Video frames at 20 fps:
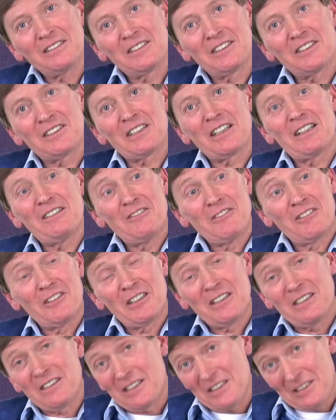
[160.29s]
to say,
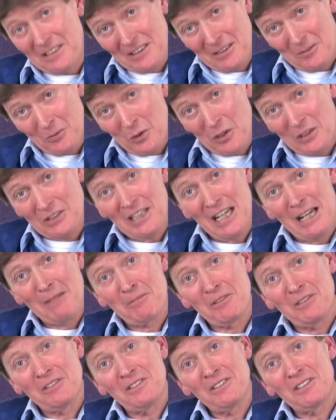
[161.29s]
right, this is what's
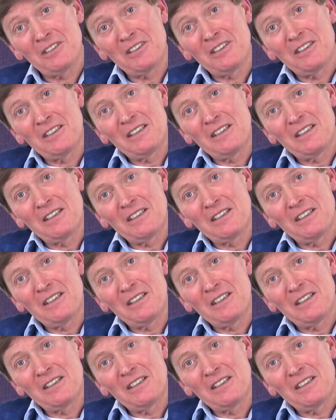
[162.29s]
happened.